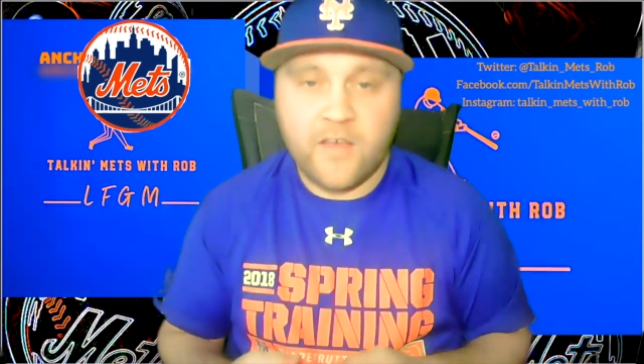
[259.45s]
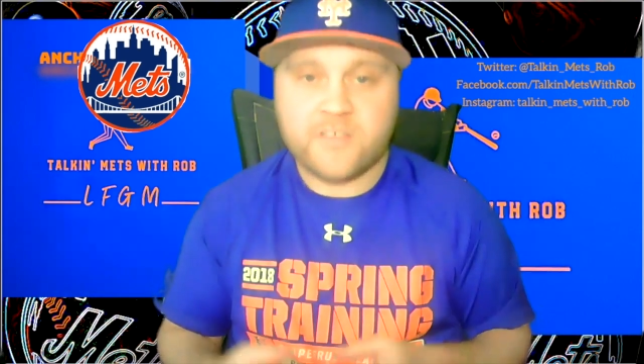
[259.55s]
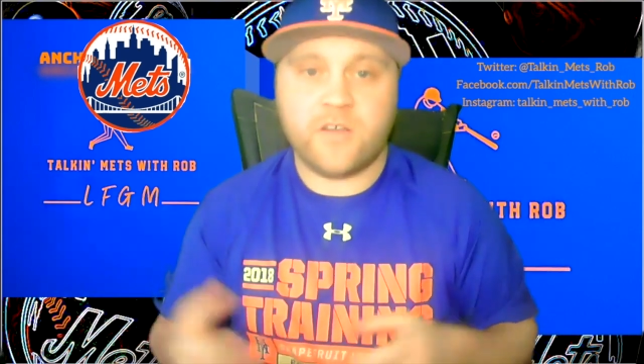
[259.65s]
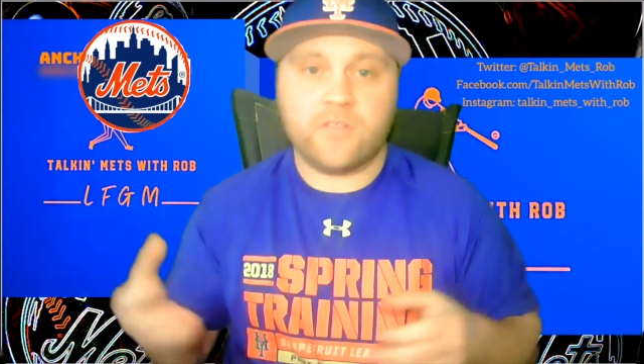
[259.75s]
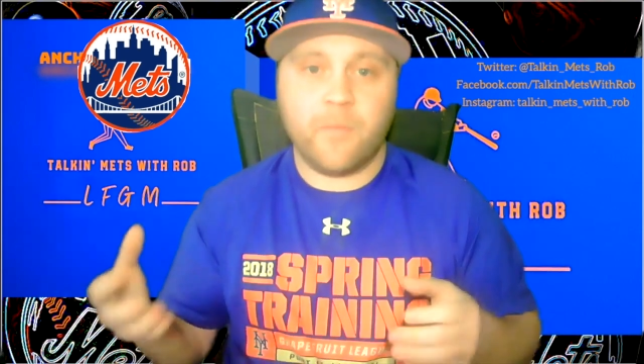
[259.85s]

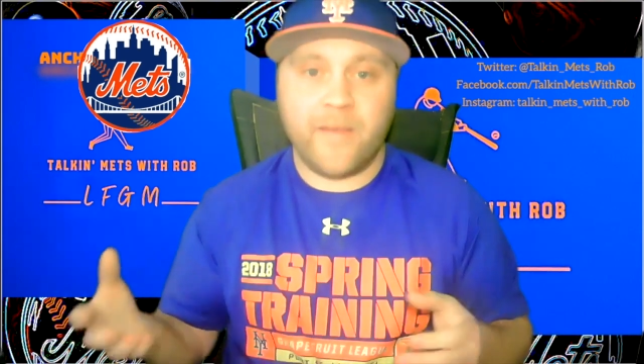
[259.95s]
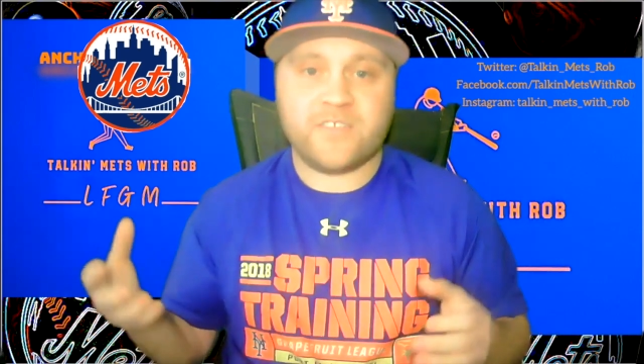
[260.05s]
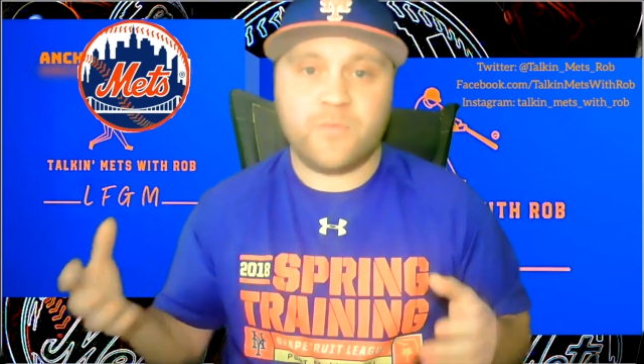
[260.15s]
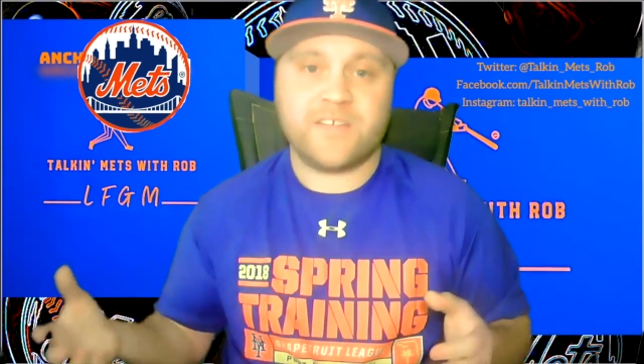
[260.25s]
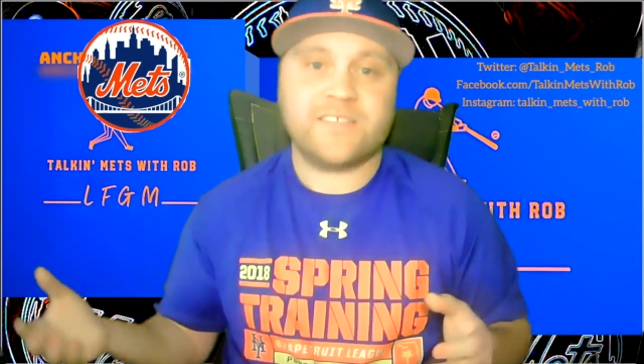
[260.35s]
So the Mets
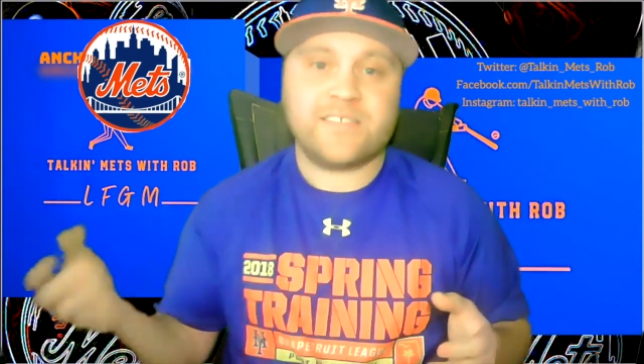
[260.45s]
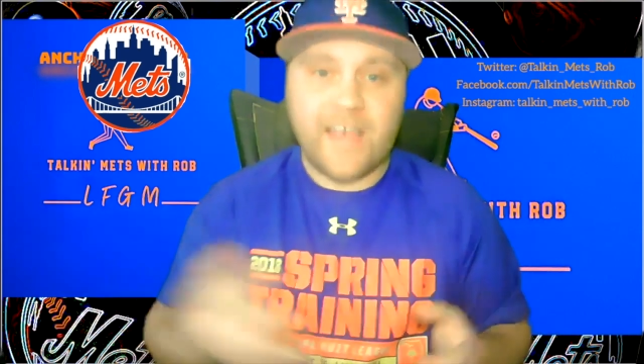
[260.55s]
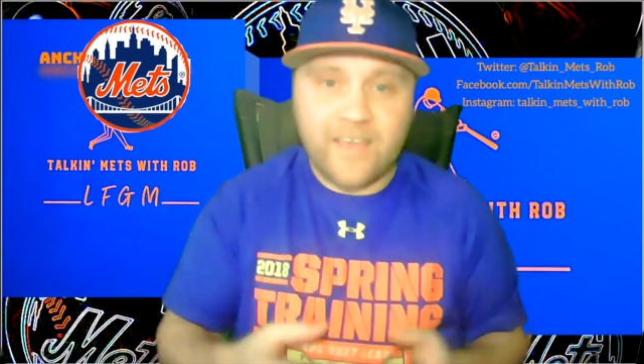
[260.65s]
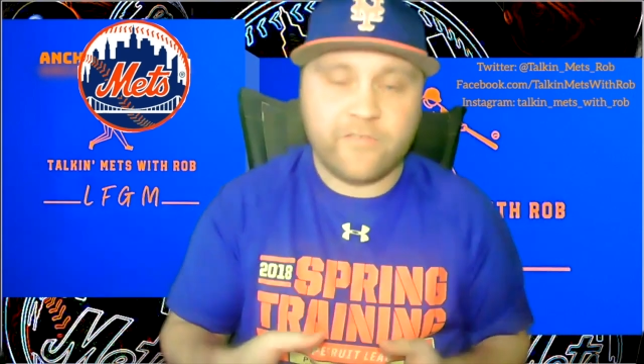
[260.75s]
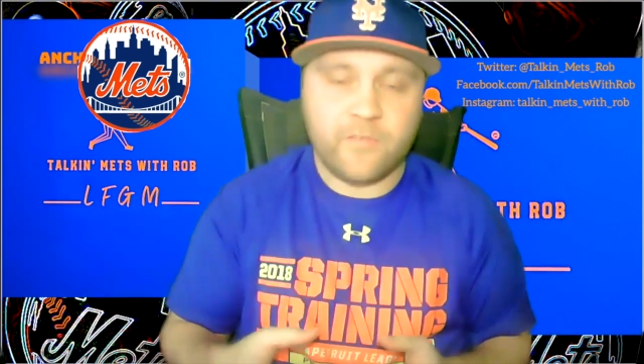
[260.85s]
would have
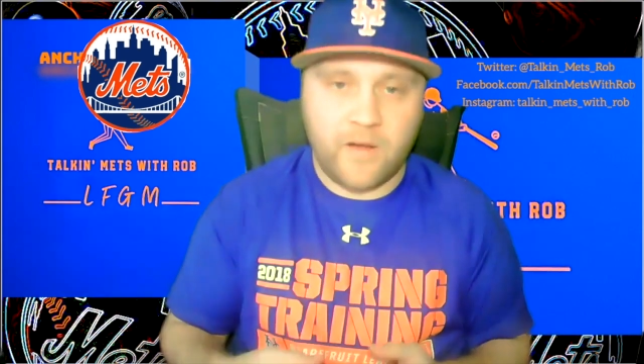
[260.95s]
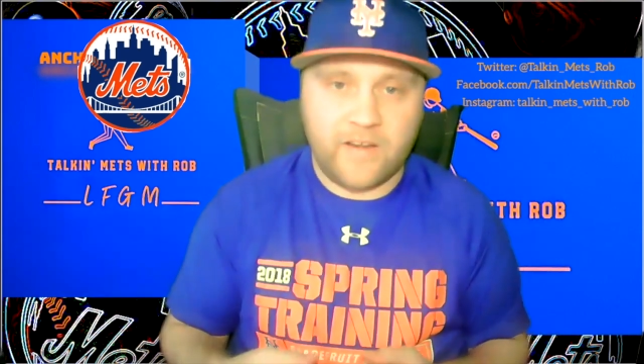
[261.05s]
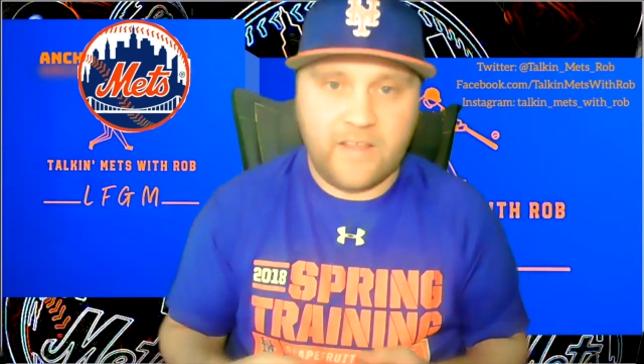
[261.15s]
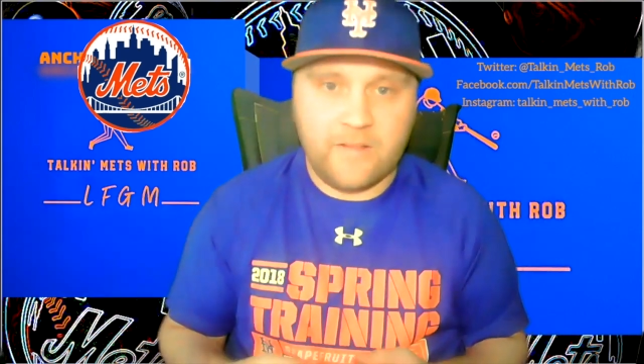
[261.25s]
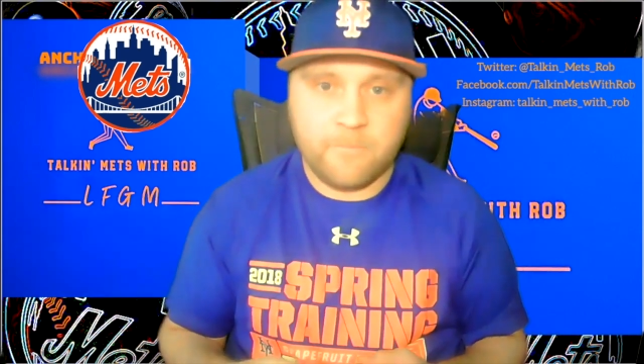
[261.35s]
saved money